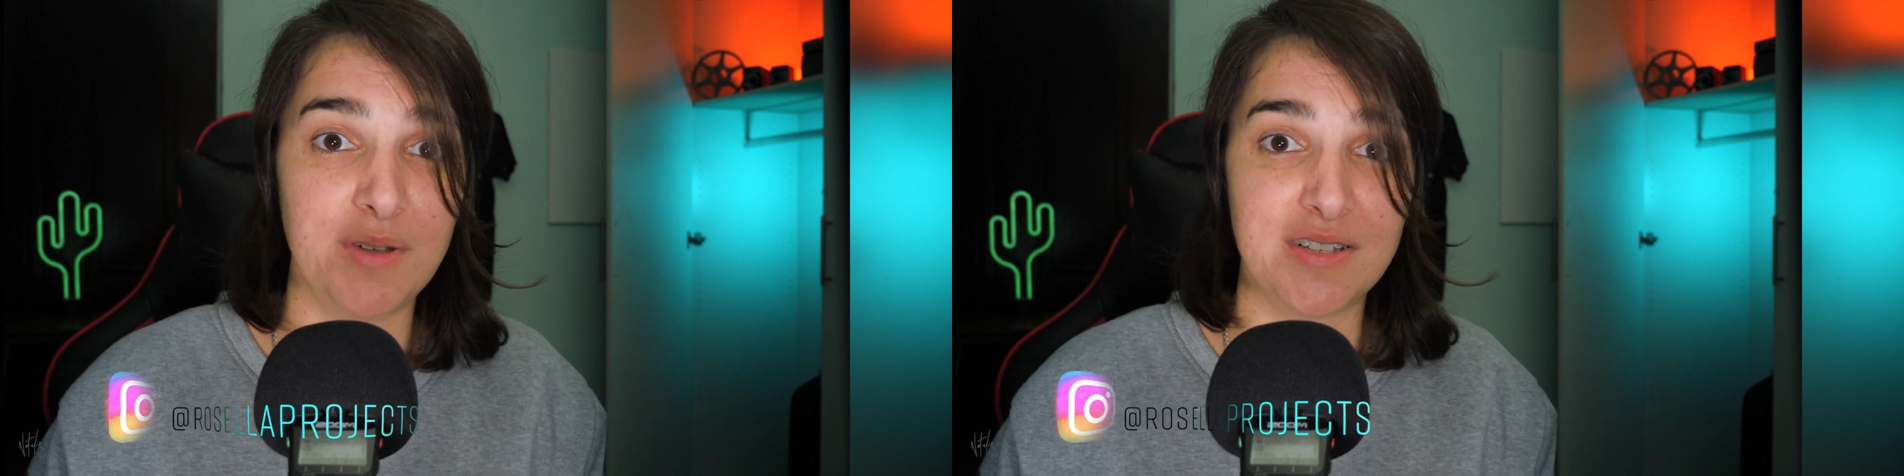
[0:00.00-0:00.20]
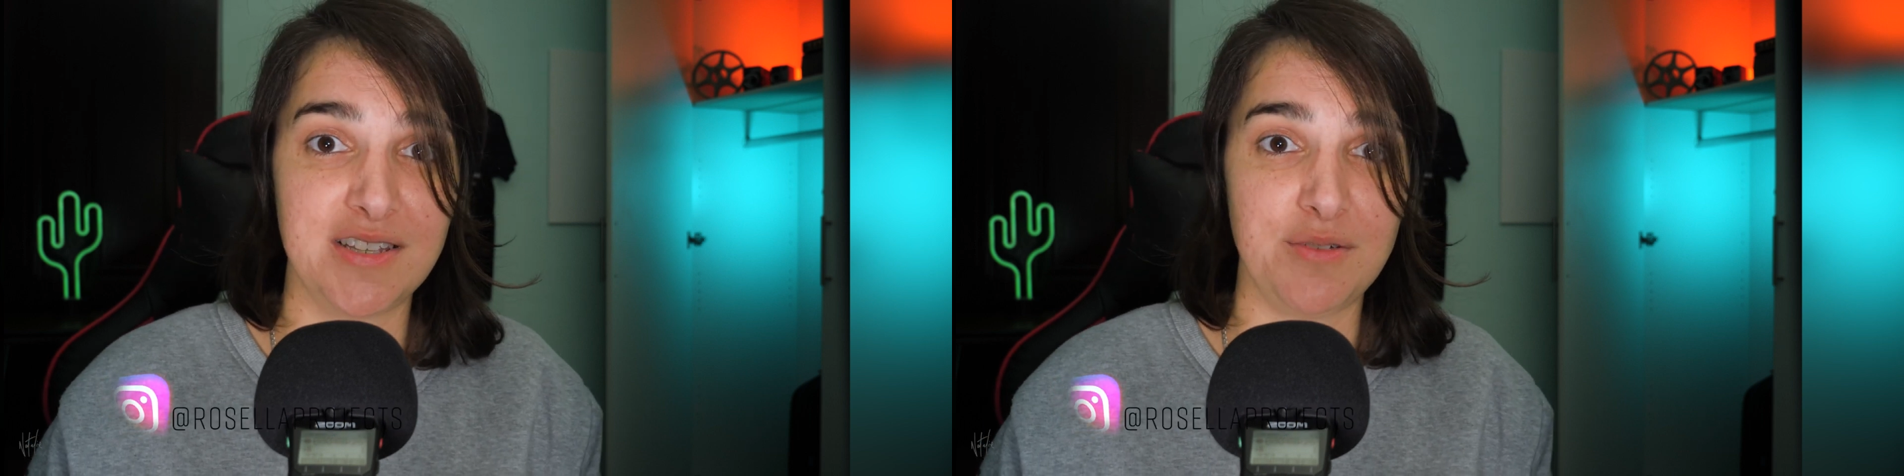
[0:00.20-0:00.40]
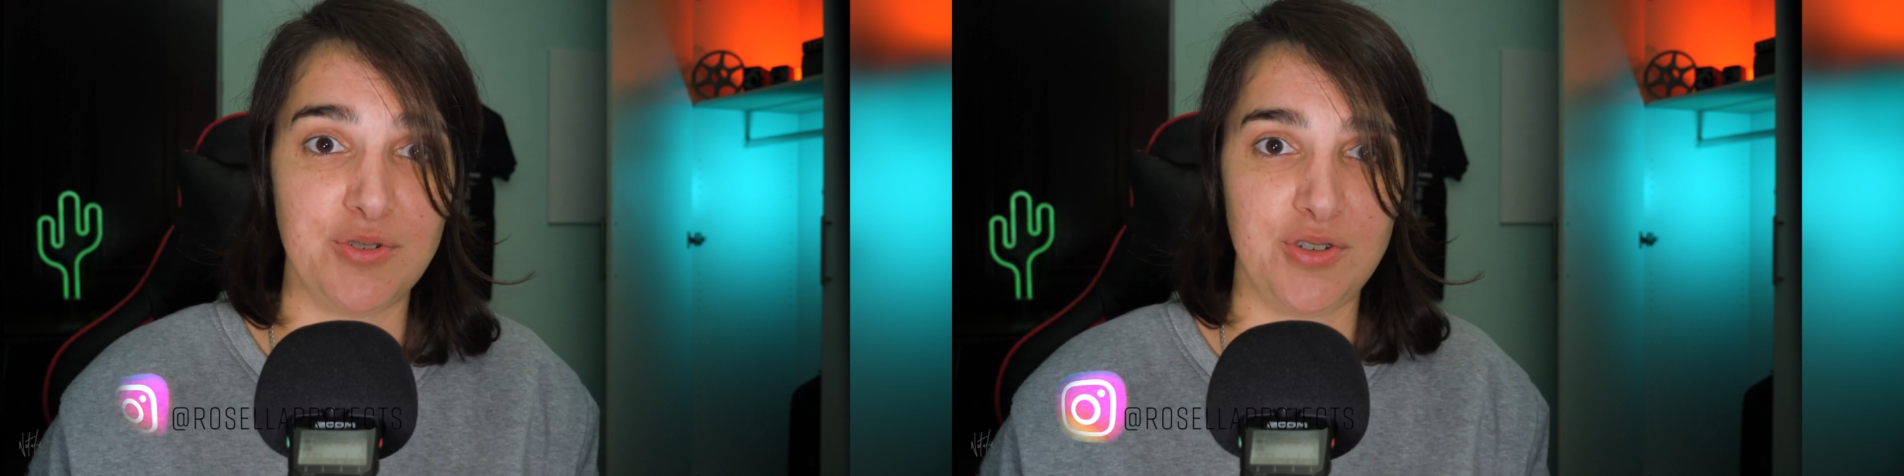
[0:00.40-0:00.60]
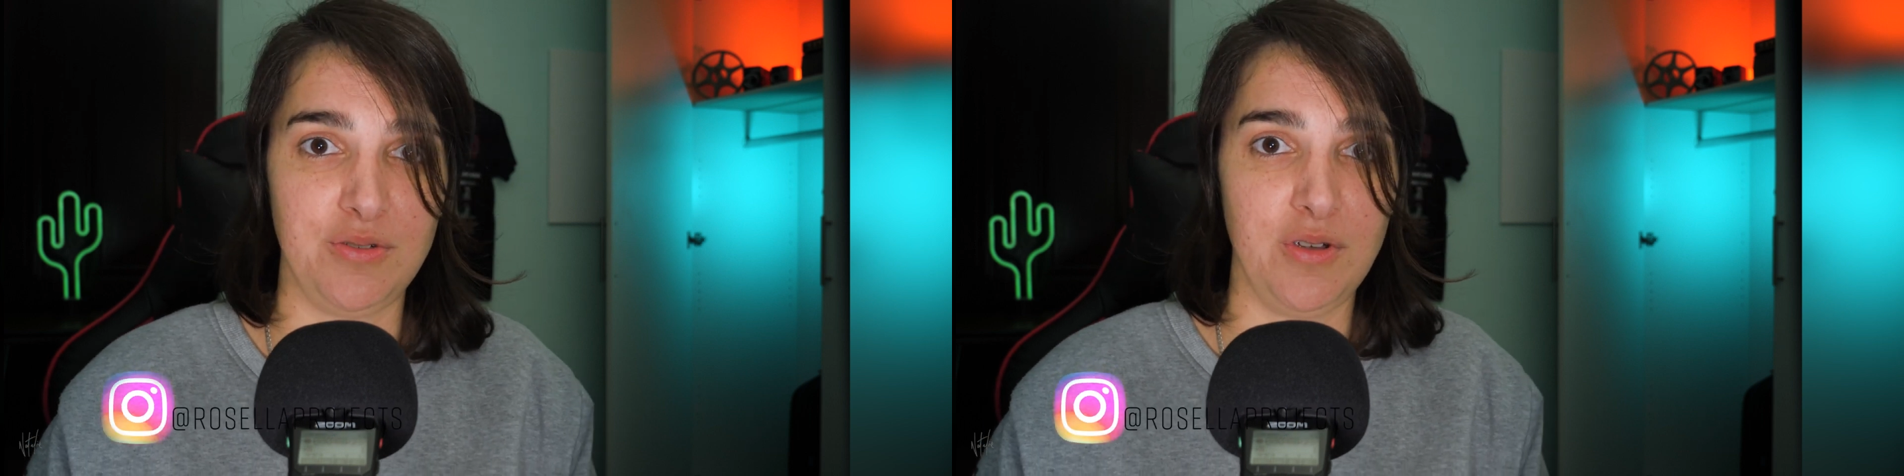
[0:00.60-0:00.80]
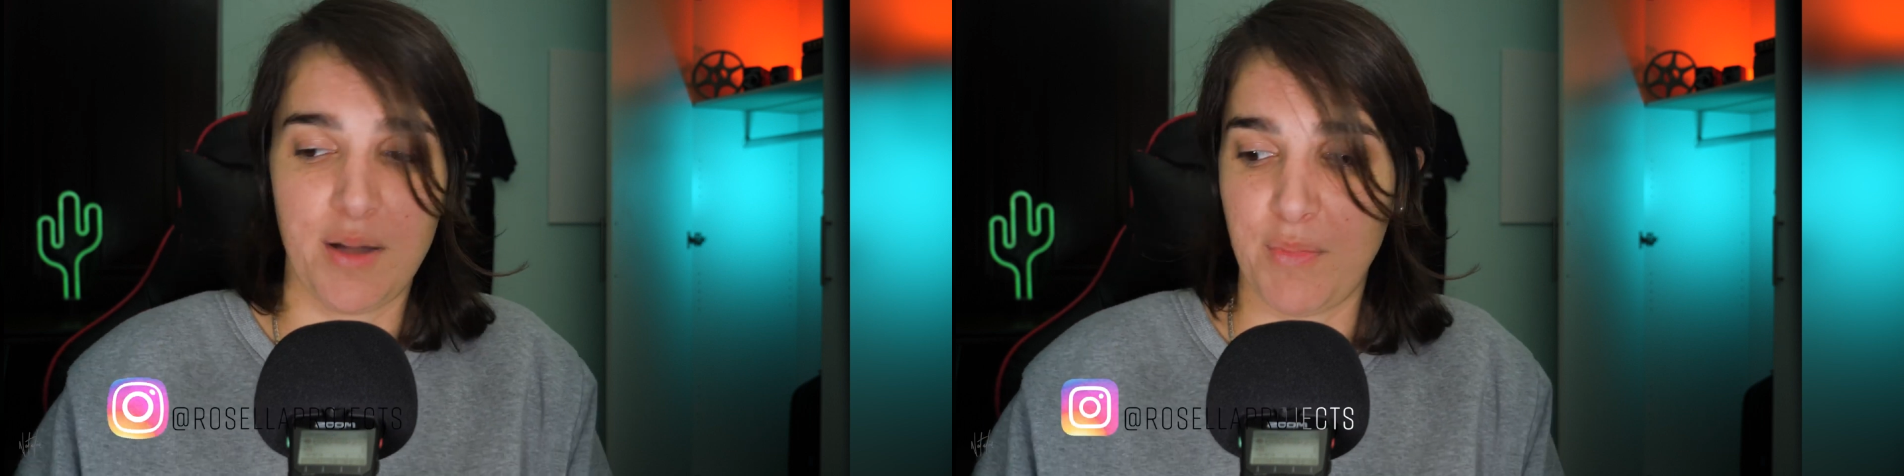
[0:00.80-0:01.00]
Let's see what
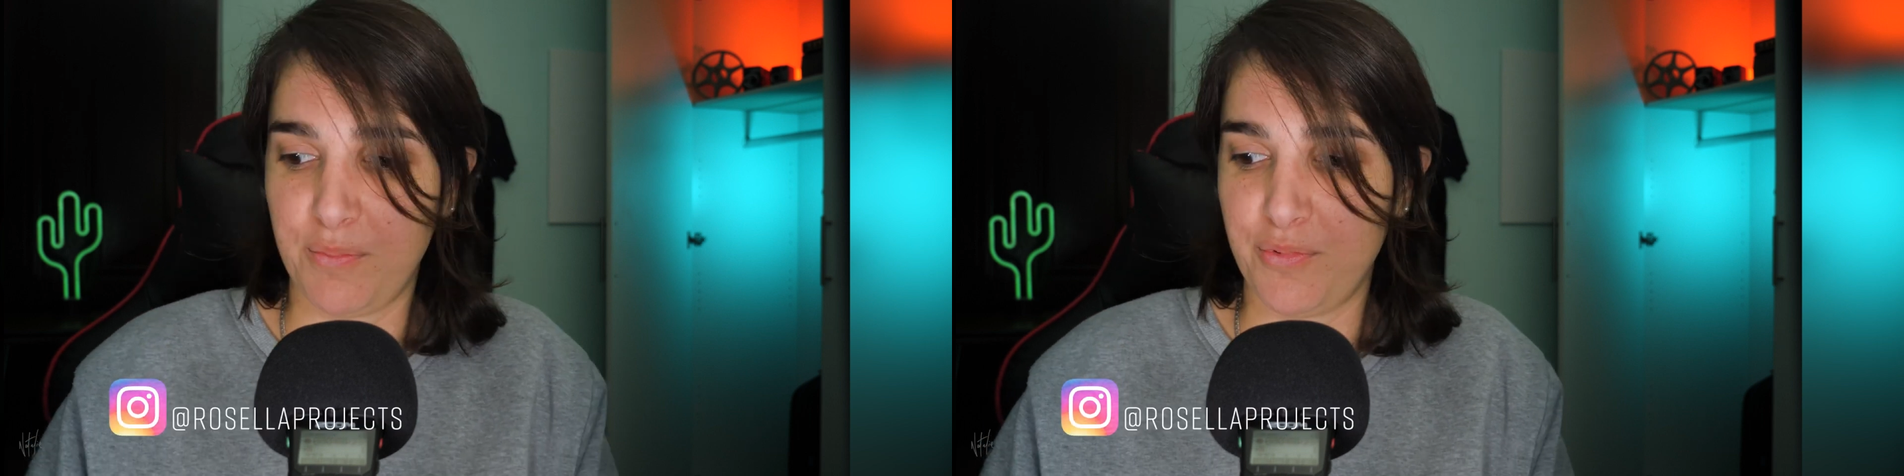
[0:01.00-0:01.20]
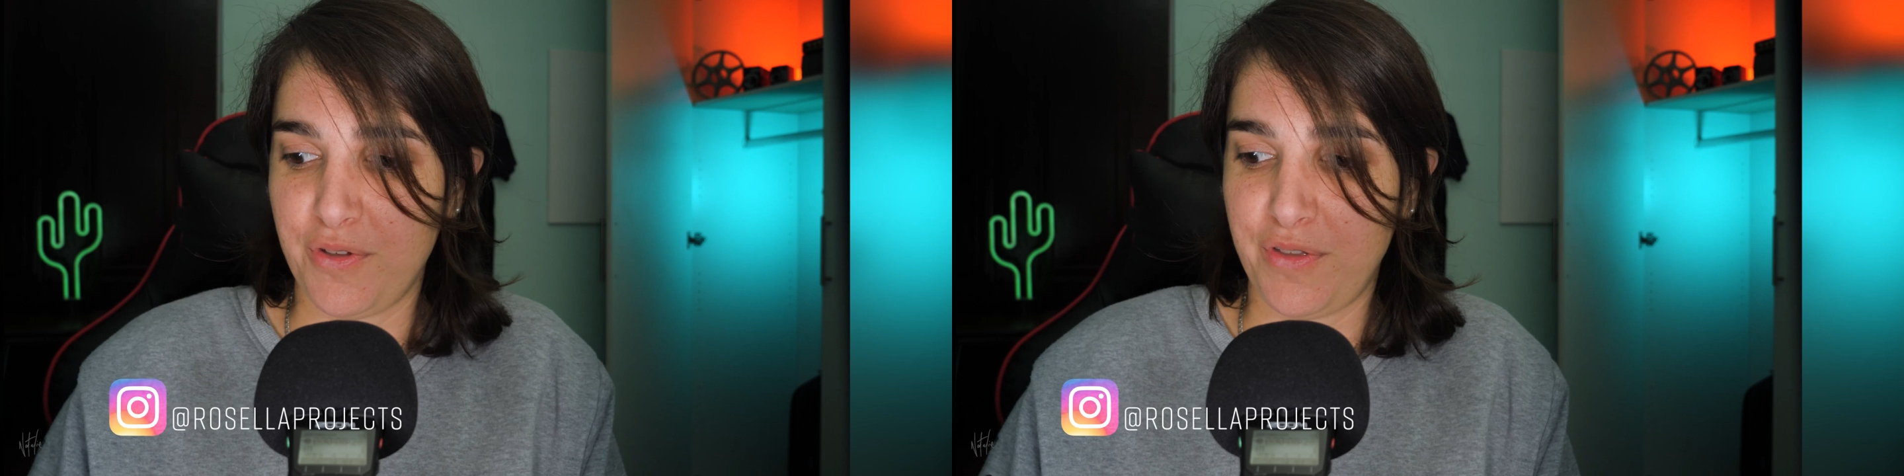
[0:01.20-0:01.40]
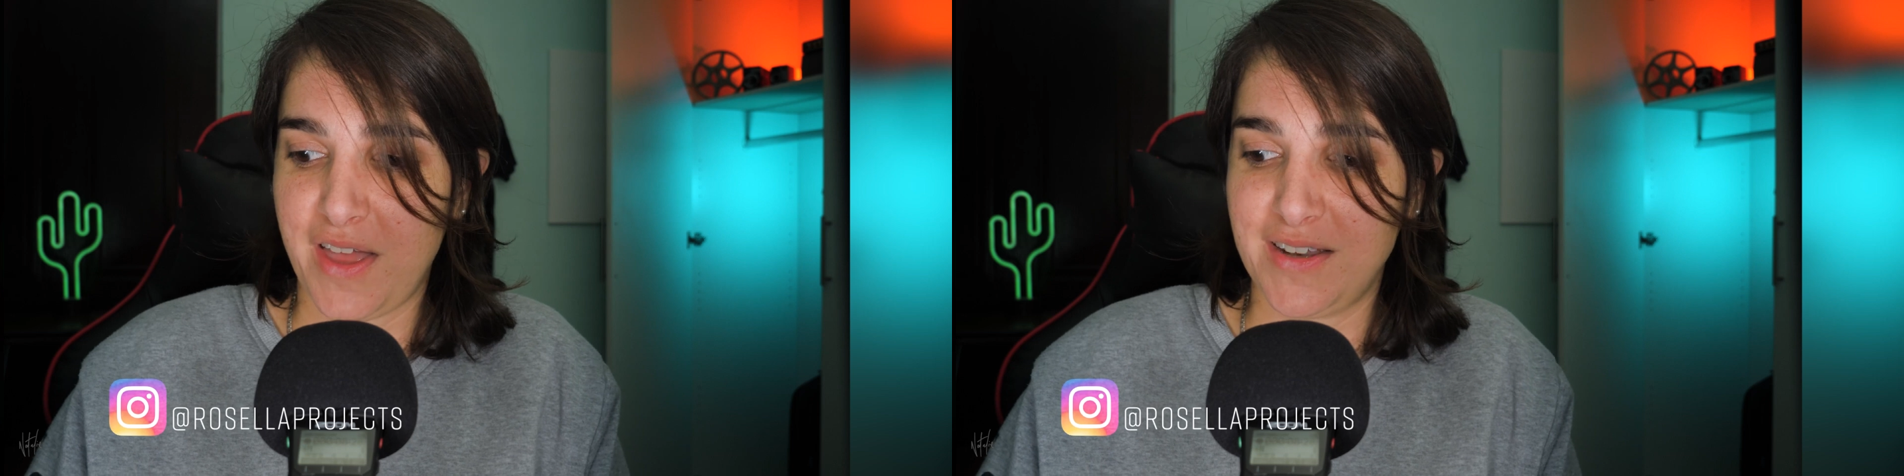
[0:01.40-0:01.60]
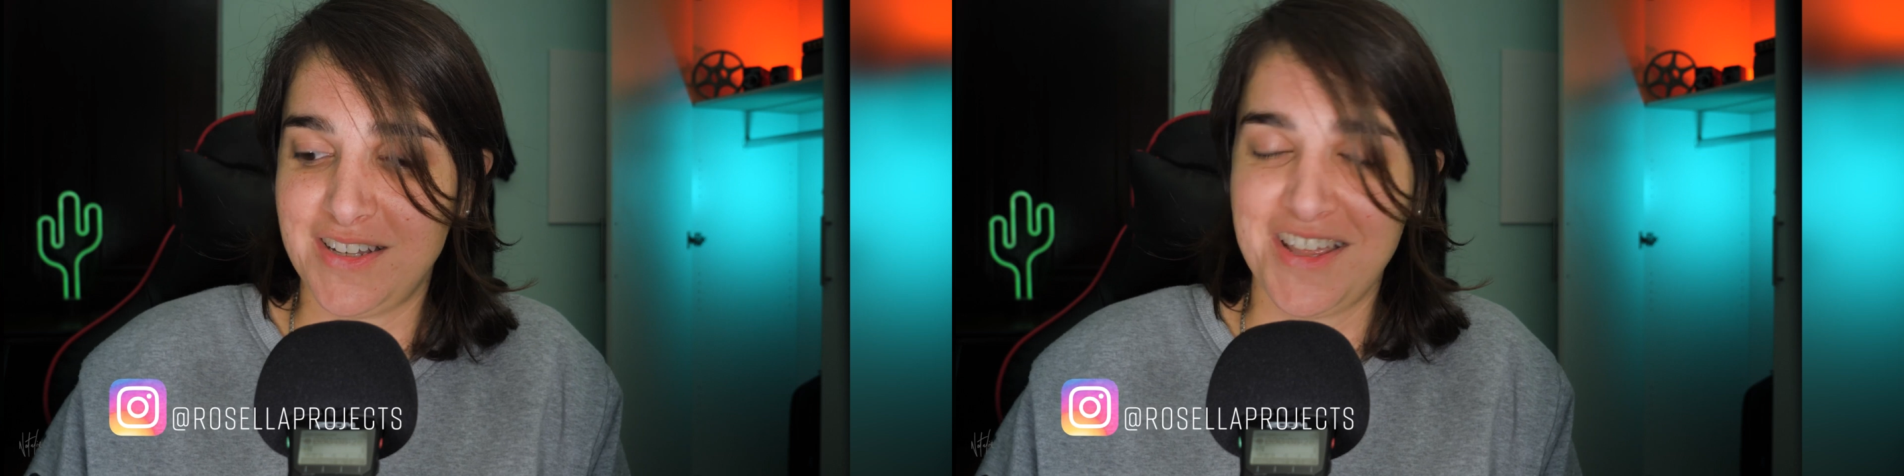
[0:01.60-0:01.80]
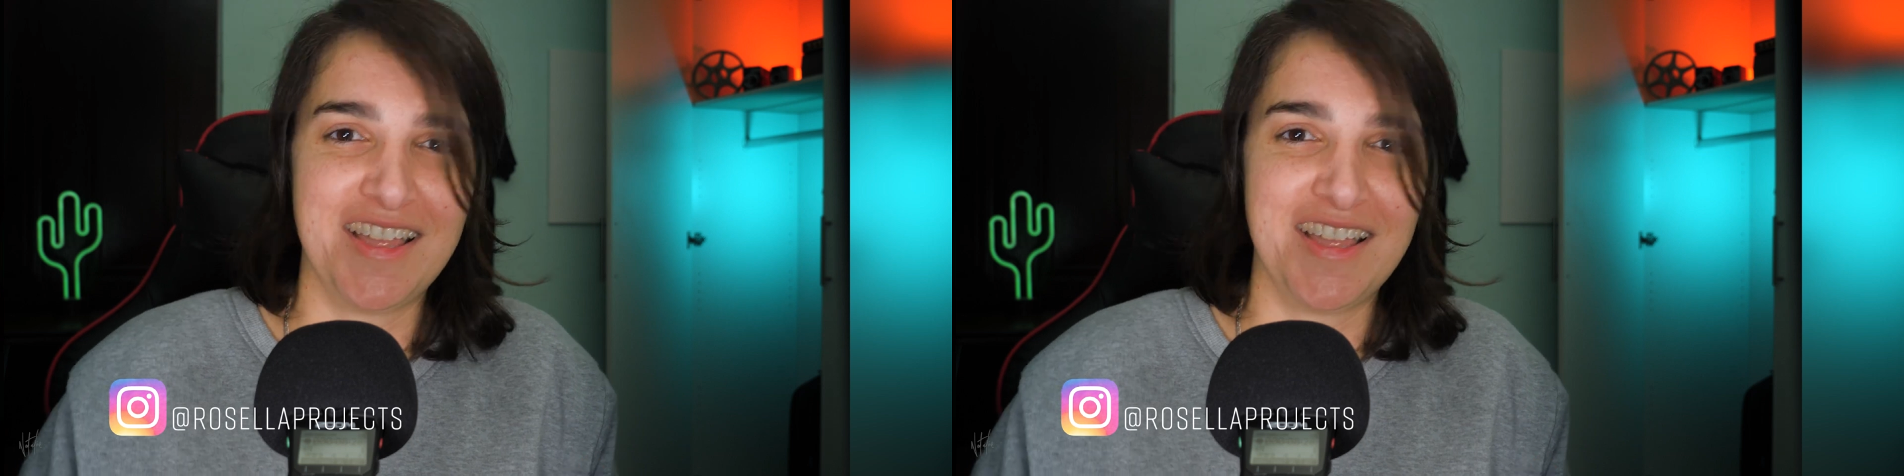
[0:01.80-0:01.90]
you come up with, and